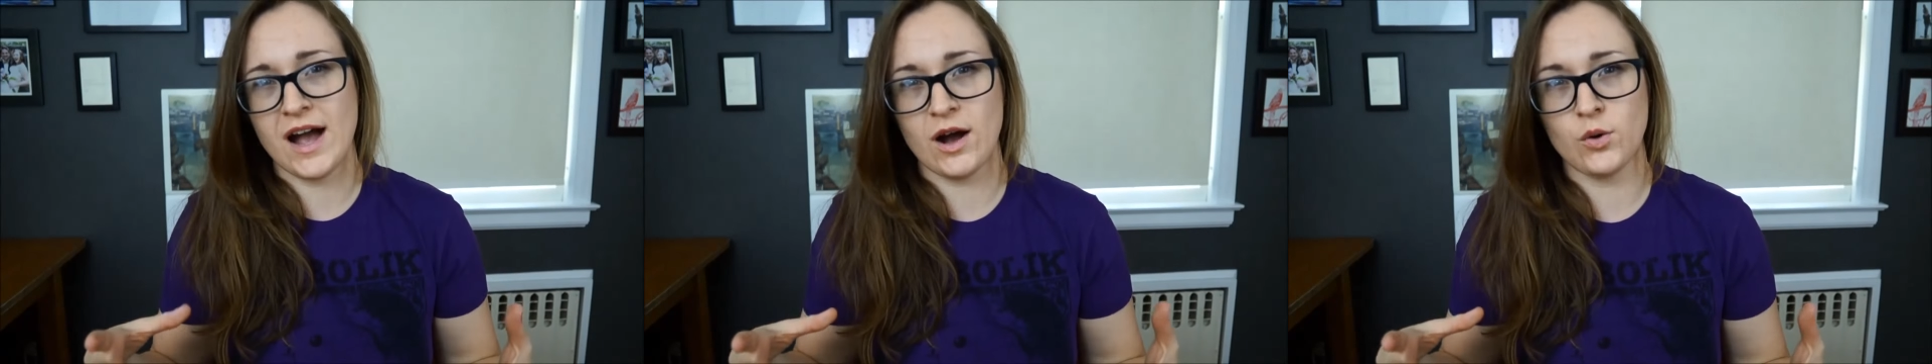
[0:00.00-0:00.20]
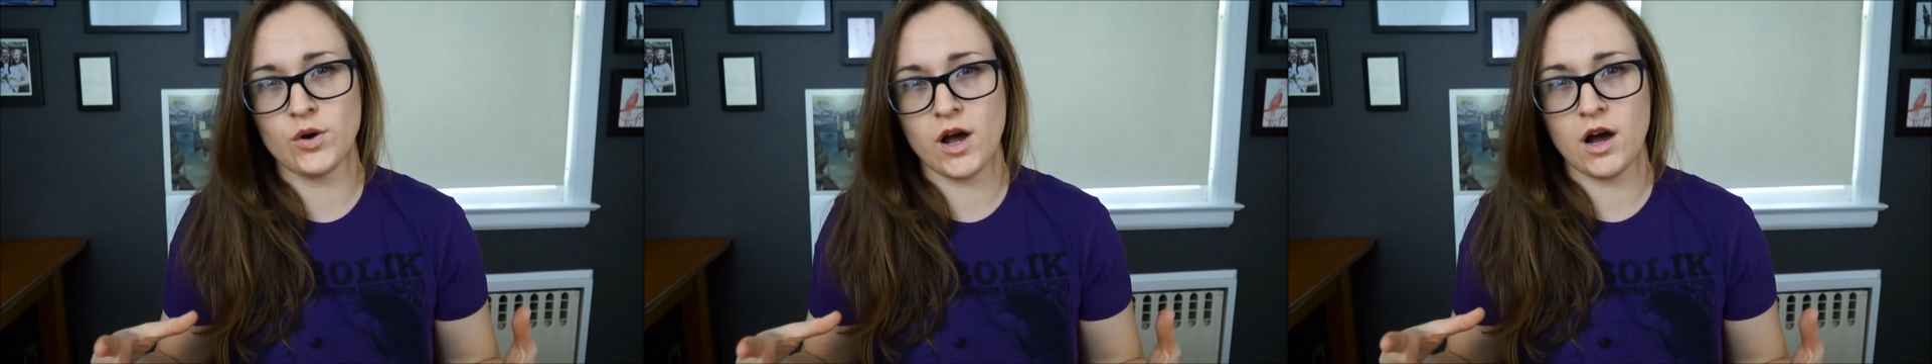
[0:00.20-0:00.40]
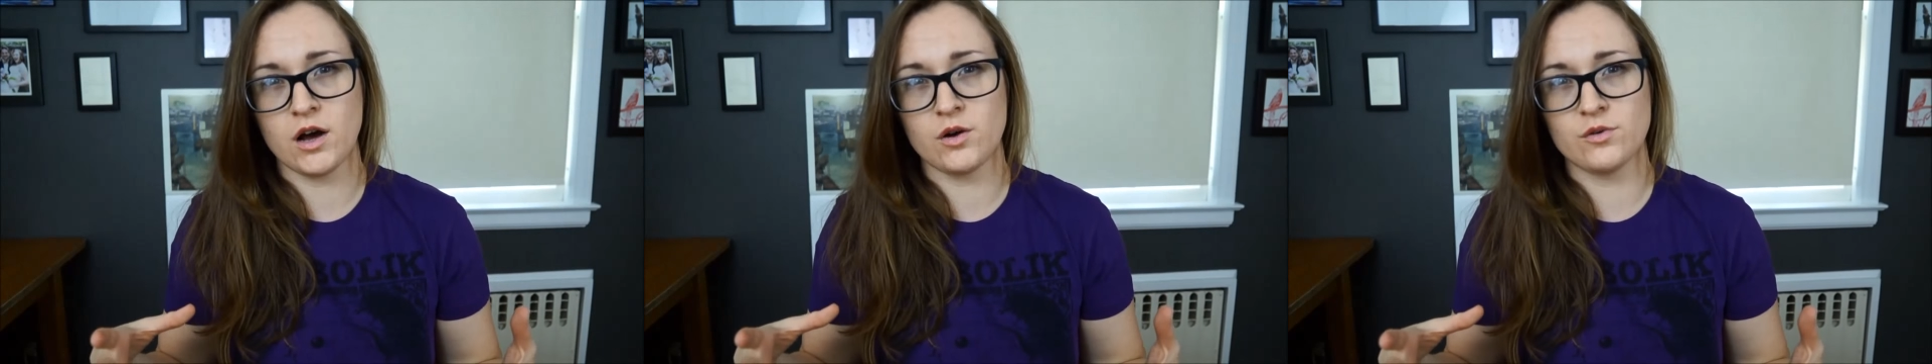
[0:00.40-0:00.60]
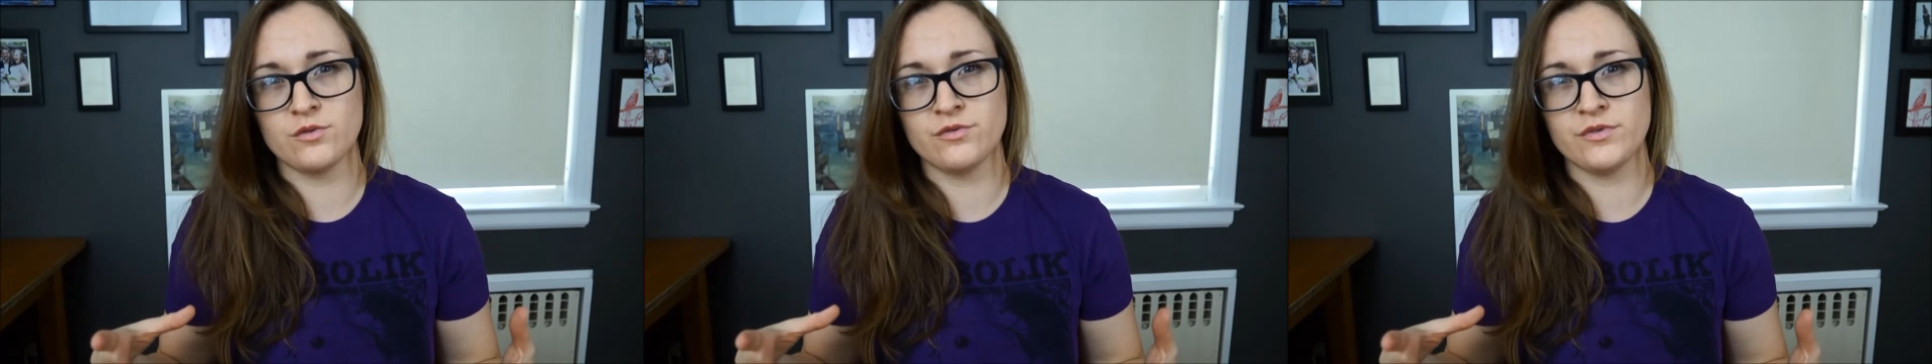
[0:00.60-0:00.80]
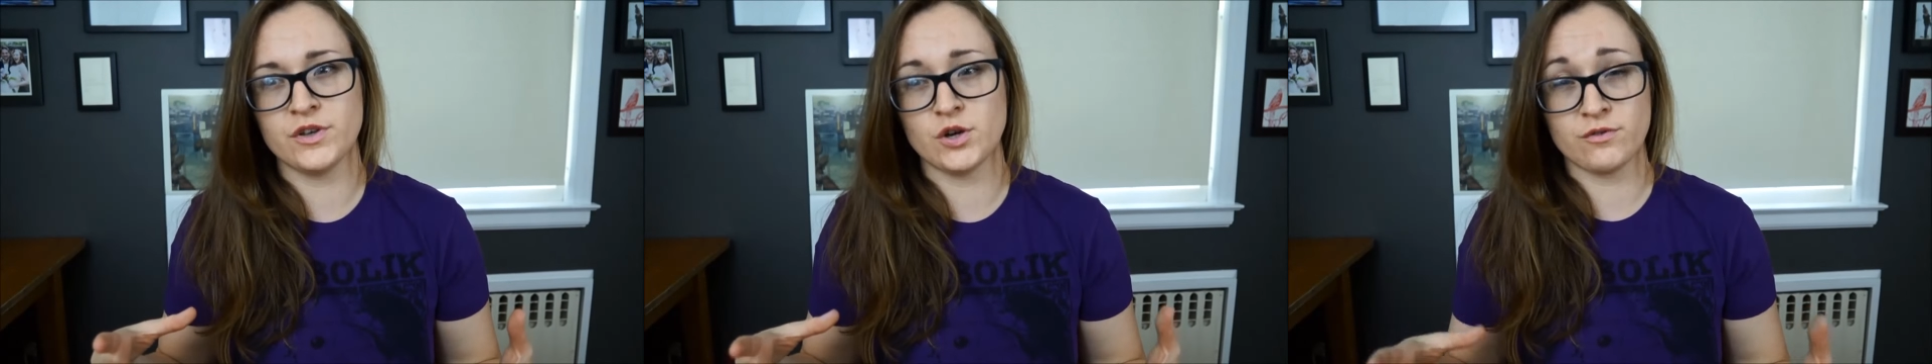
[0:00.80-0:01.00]
out
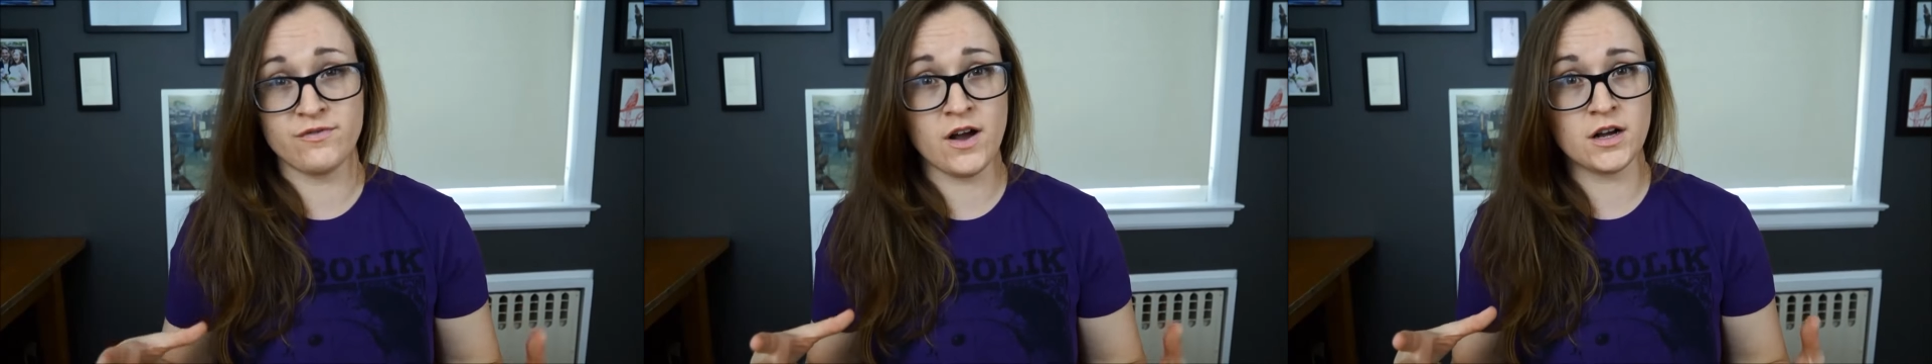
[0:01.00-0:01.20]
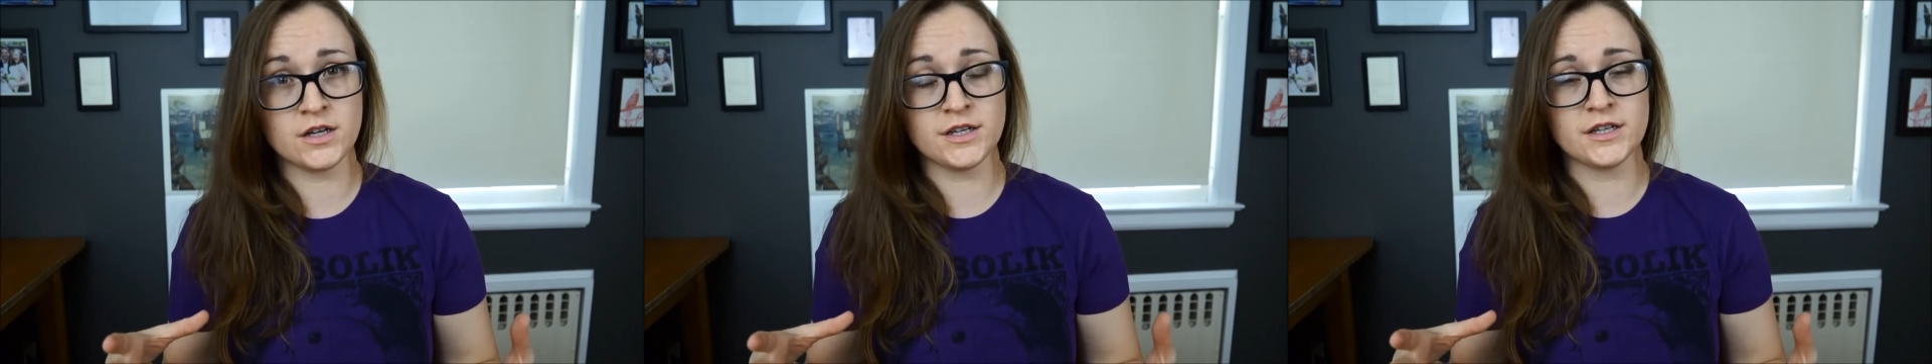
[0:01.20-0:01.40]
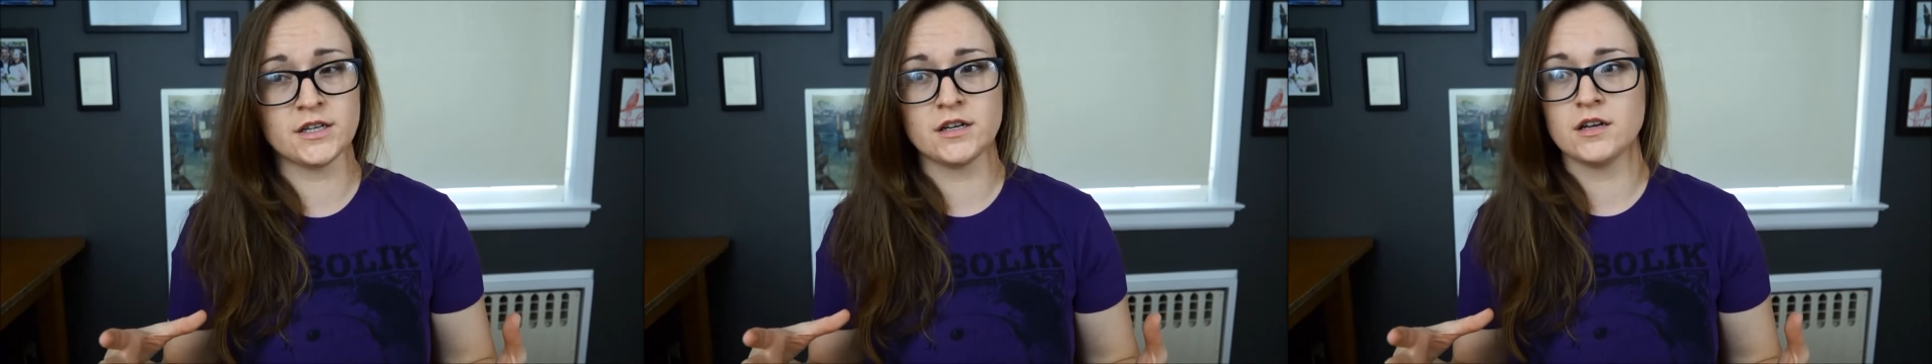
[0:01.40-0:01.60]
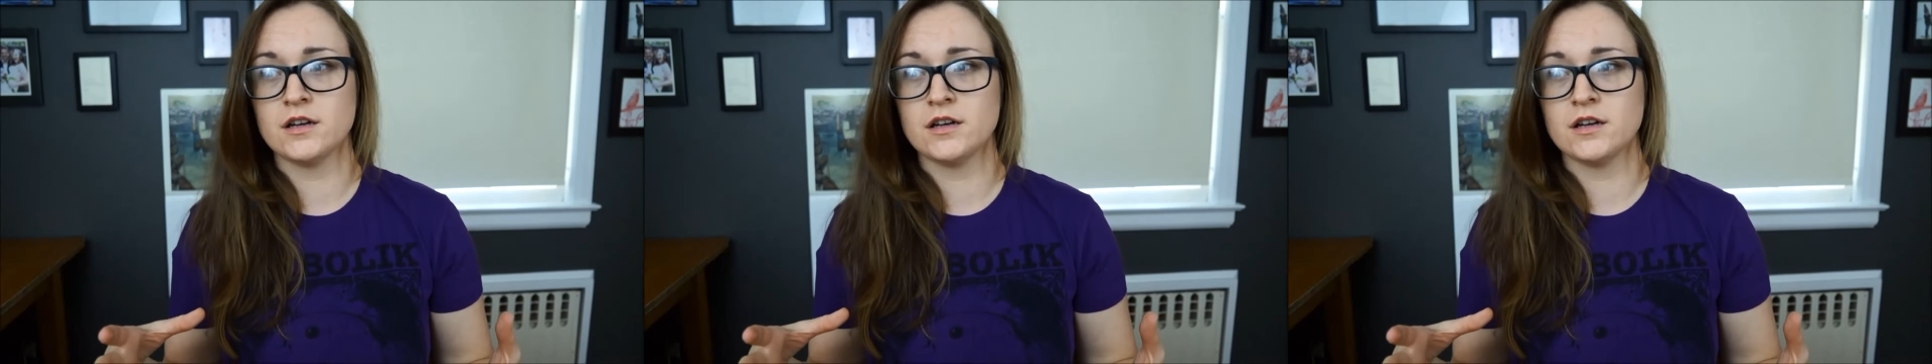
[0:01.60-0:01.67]
of your funk.